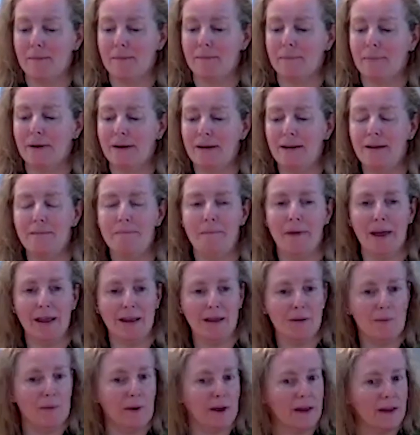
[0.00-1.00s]
but in
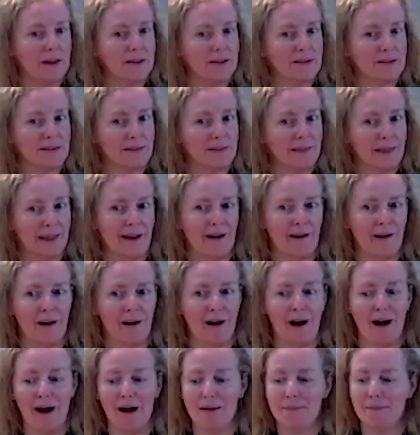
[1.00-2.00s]
many ways they
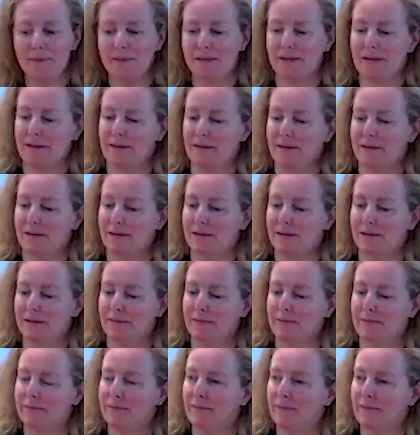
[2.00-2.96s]
are opposites.